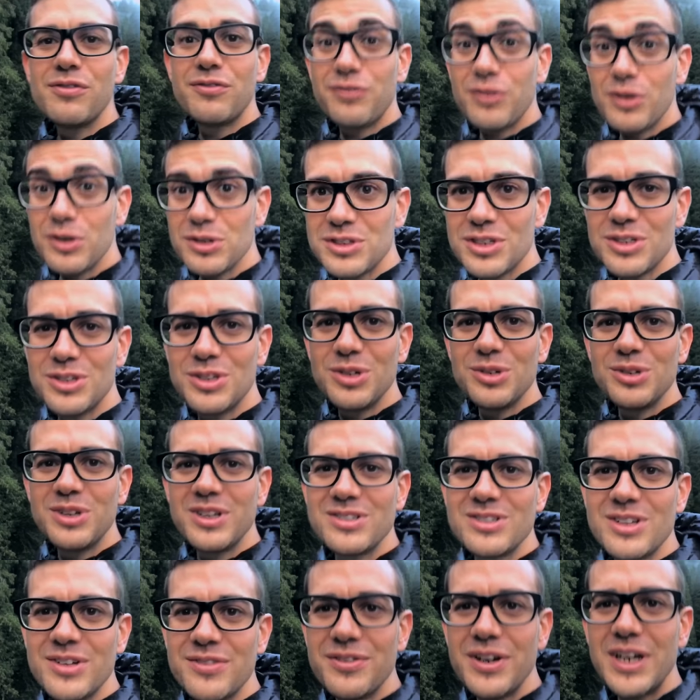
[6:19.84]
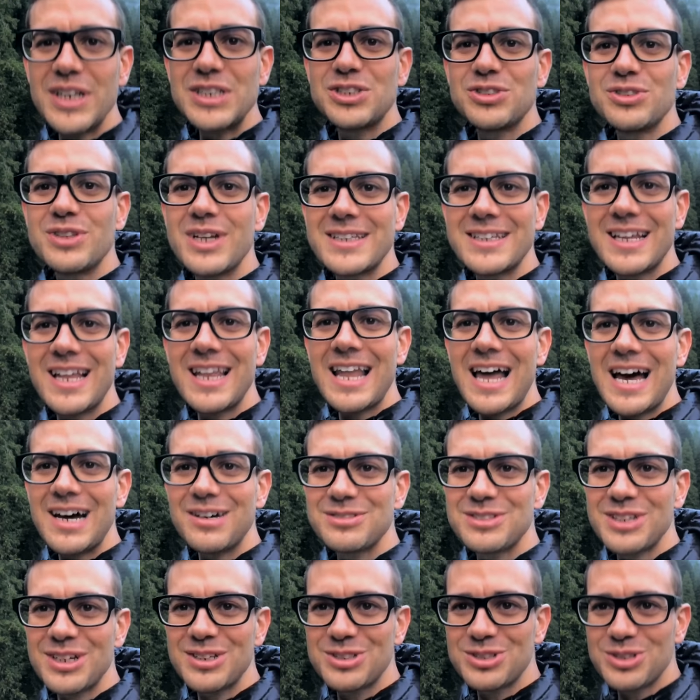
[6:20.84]
Fortitude is a virtue that
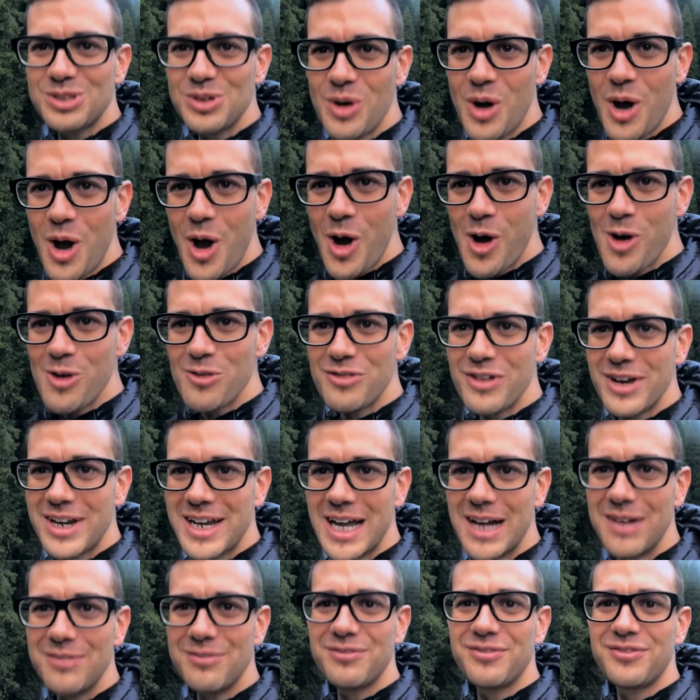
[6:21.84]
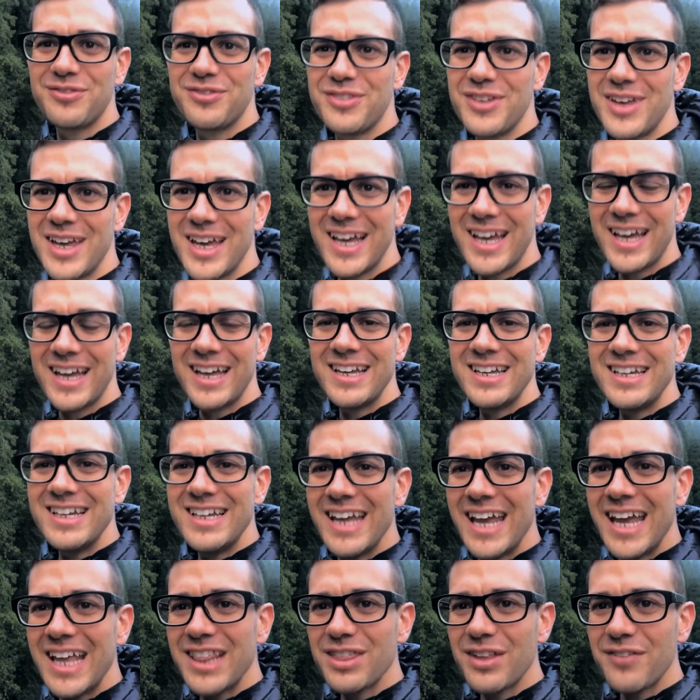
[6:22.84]
allows us to overcome fear
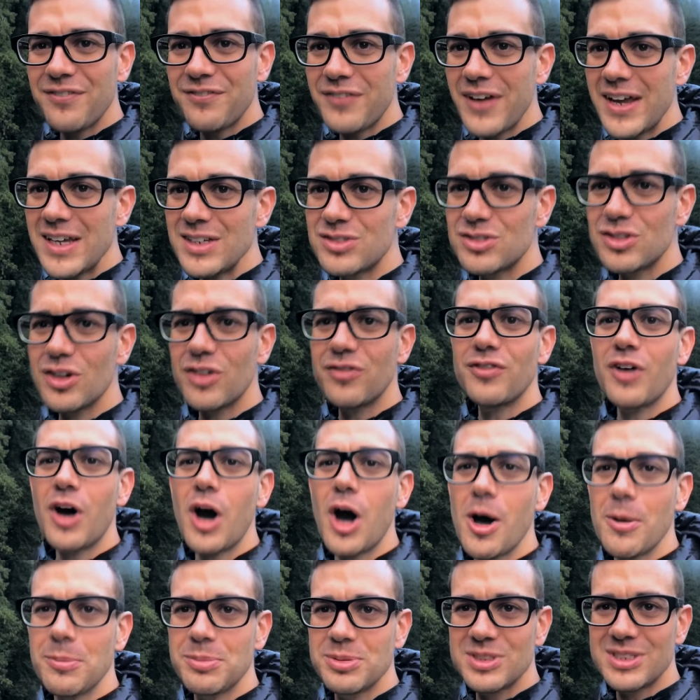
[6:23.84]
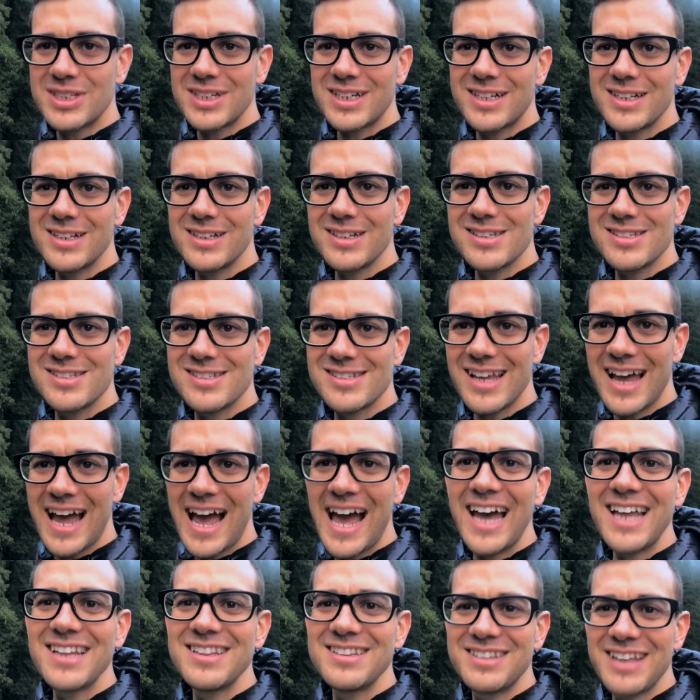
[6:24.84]
in the face of obstacles
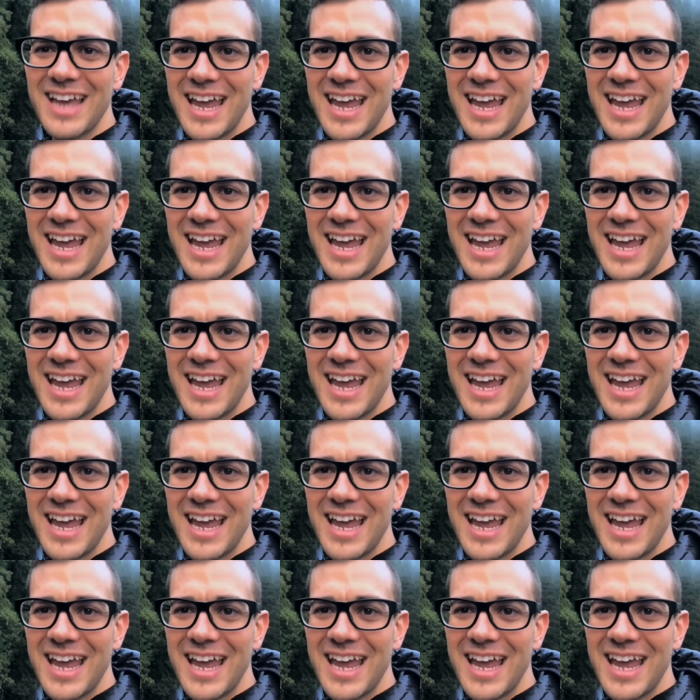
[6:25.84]
and